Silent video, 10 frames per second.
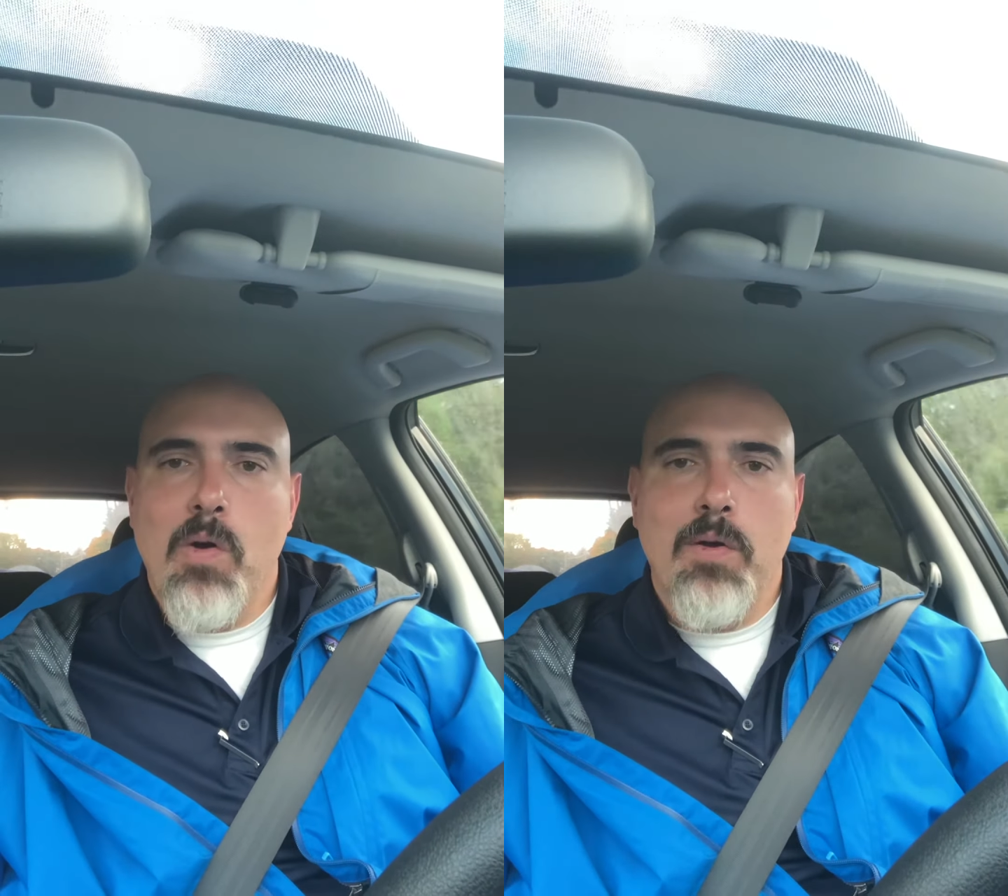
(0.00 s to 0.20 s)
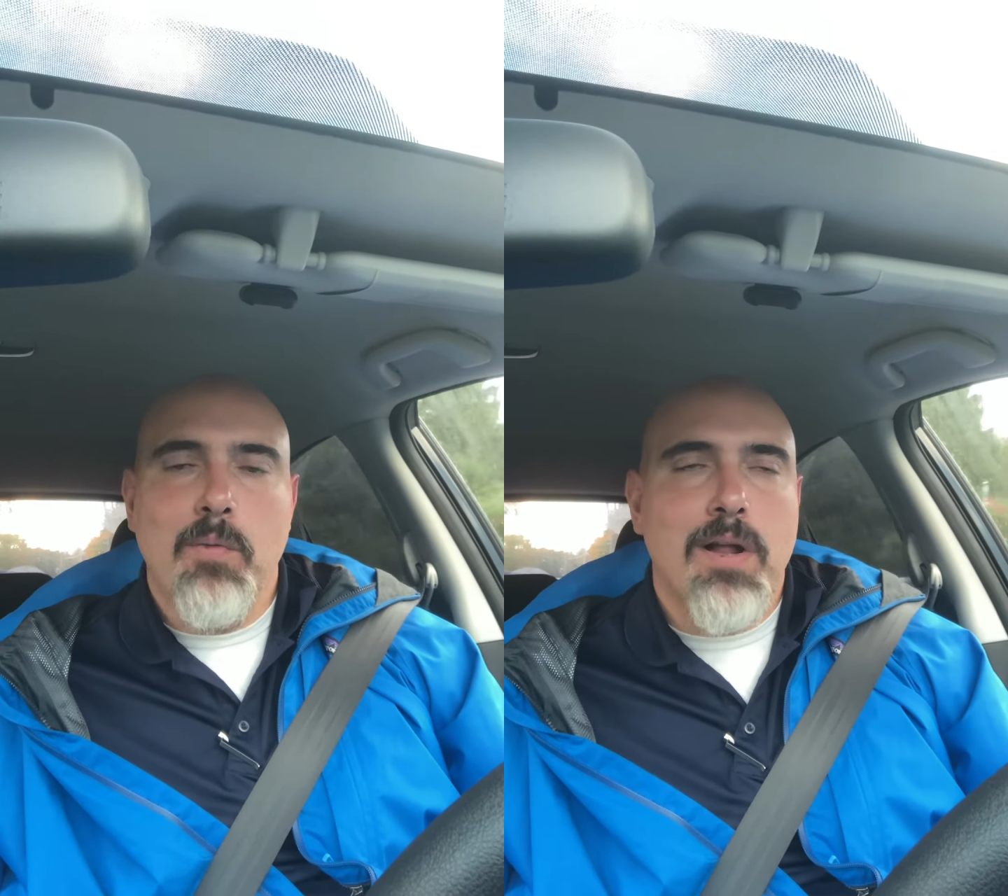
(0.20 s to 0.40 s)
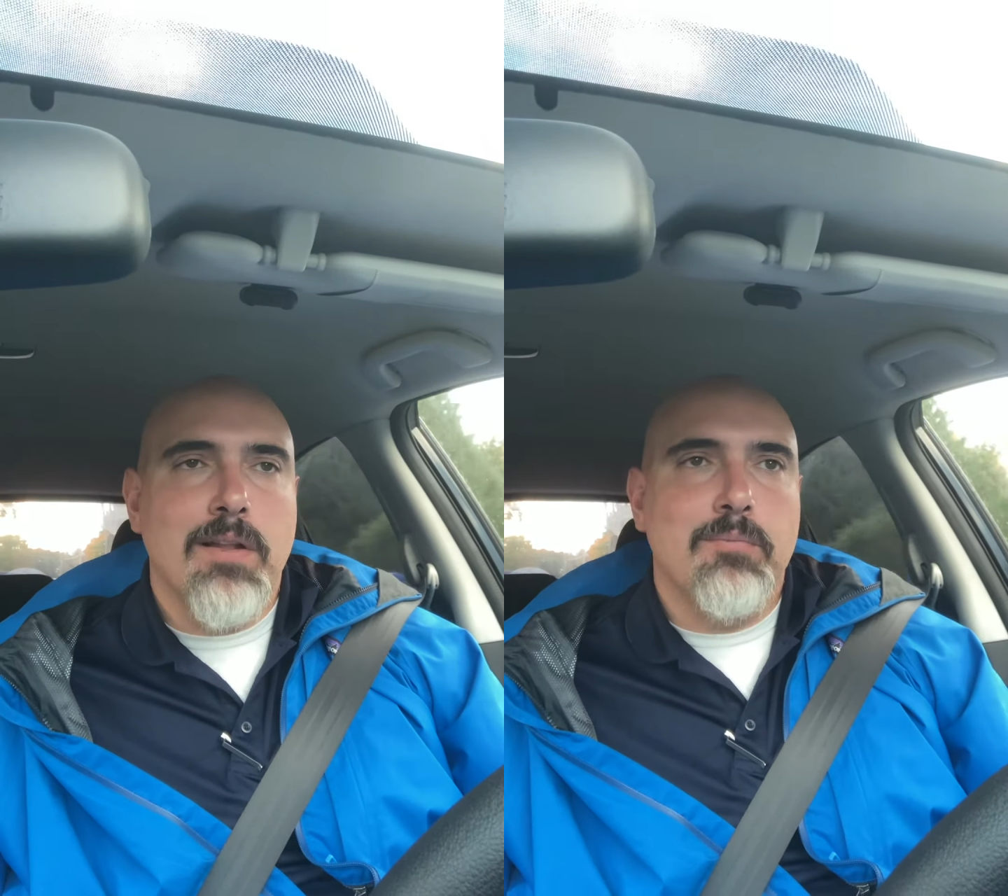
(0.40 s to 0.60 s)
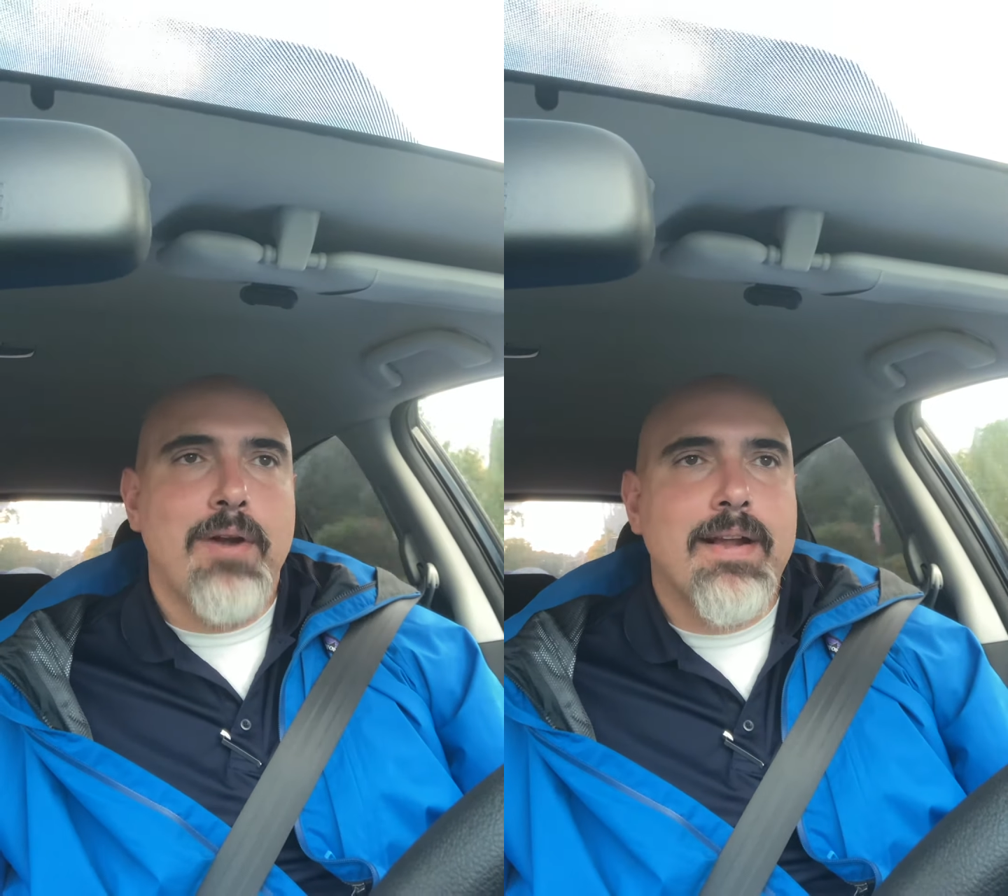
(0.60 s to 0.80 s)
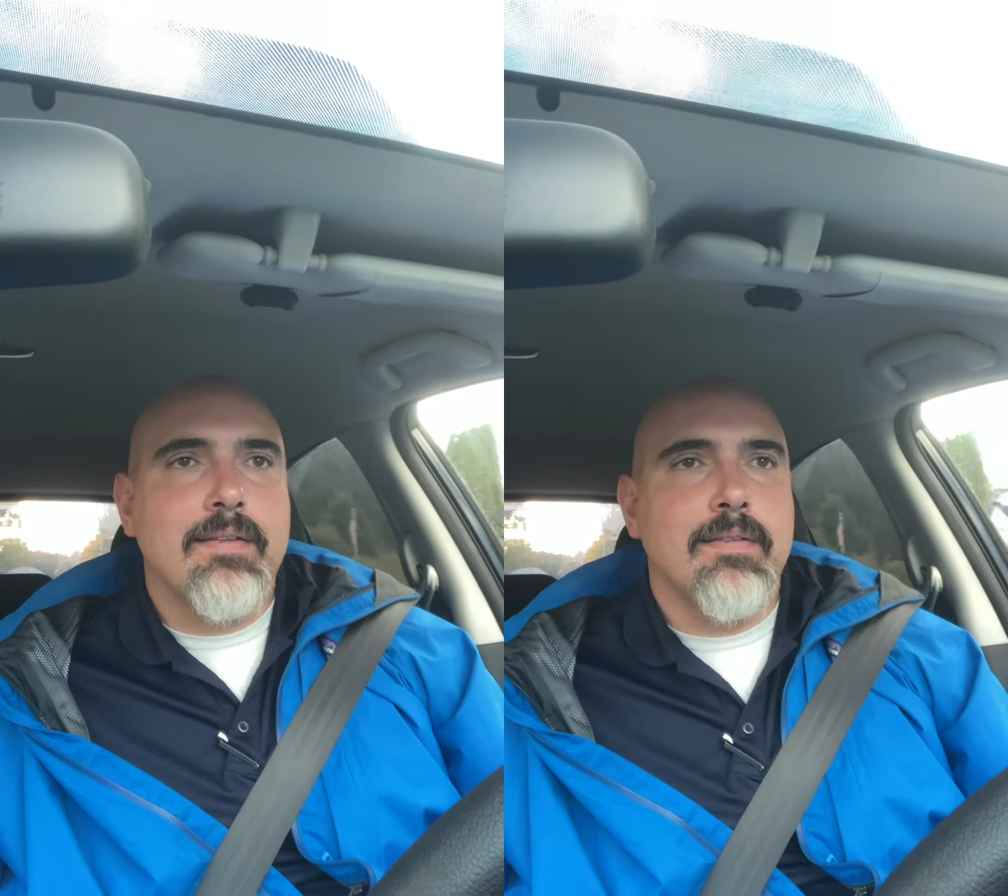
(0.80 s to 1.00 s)
going well in
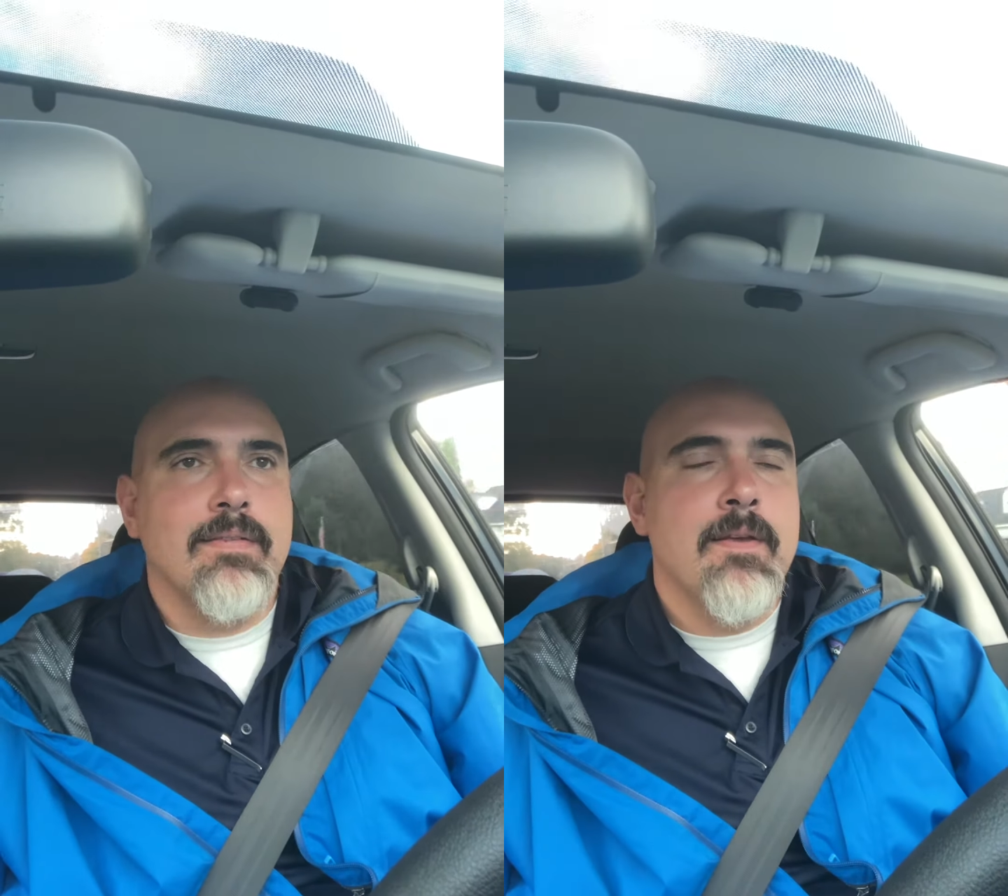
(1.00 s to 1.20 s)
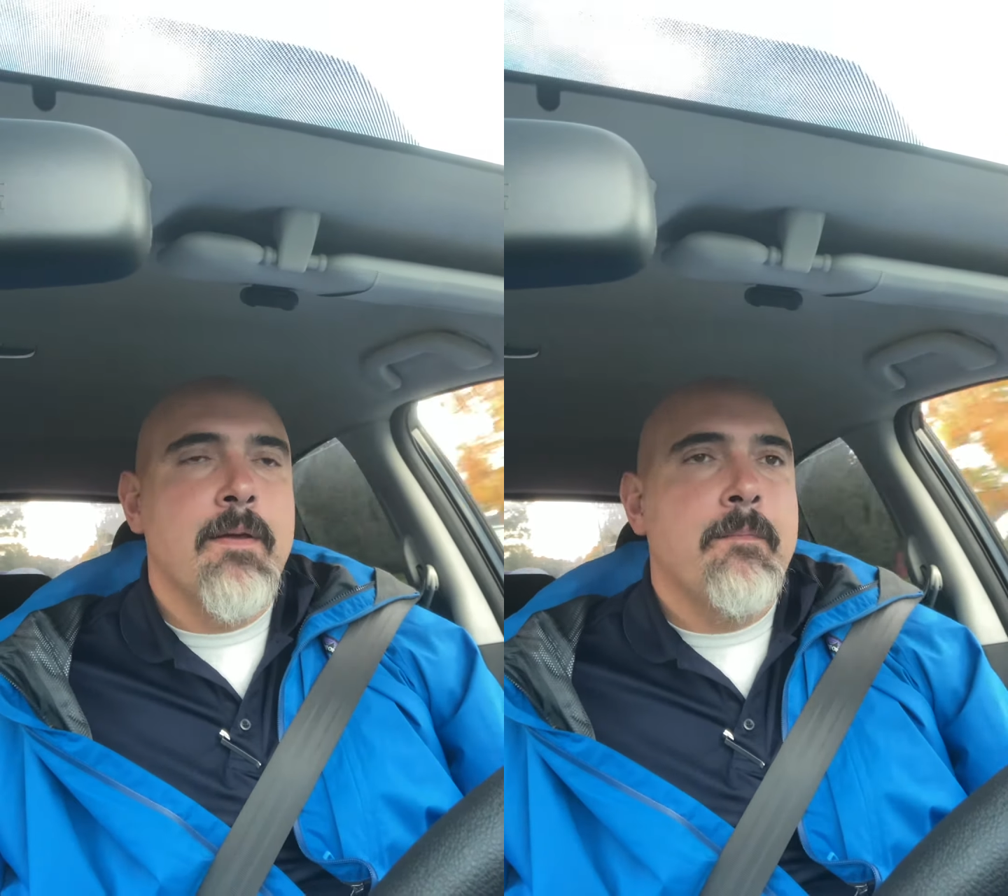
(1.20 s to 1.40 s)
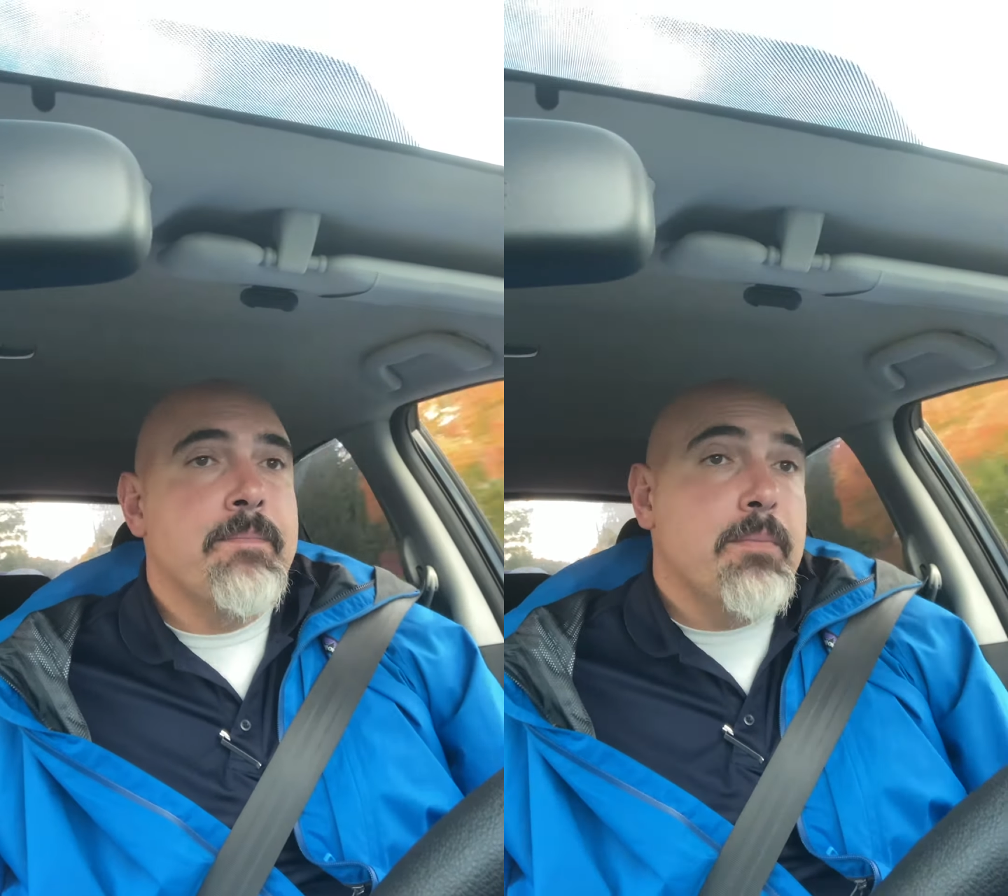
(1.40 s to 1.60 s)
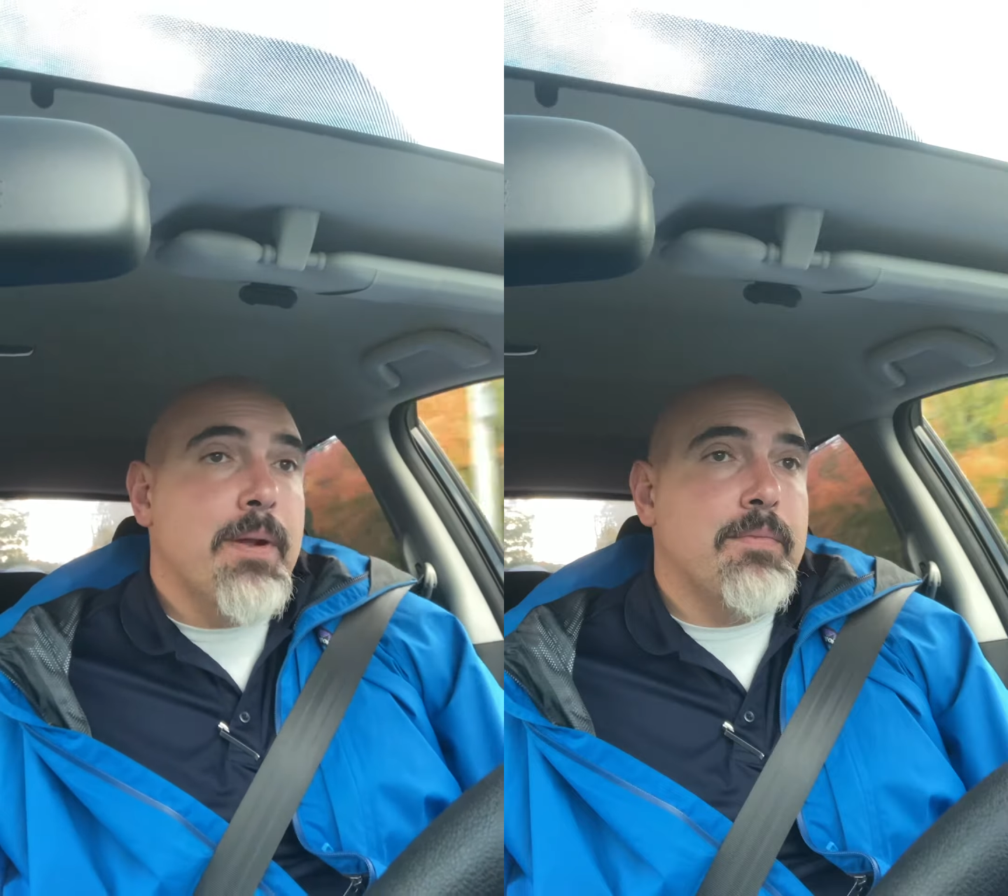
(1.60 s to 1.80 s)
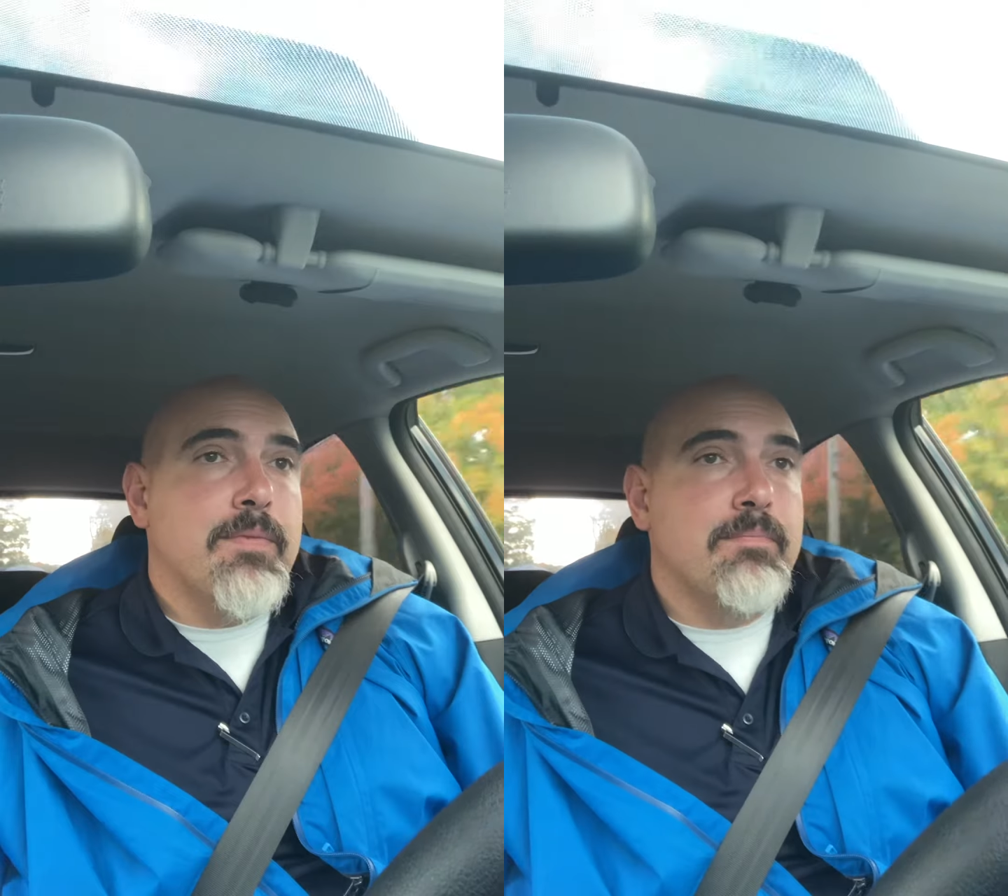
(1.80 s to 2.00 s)
practice, but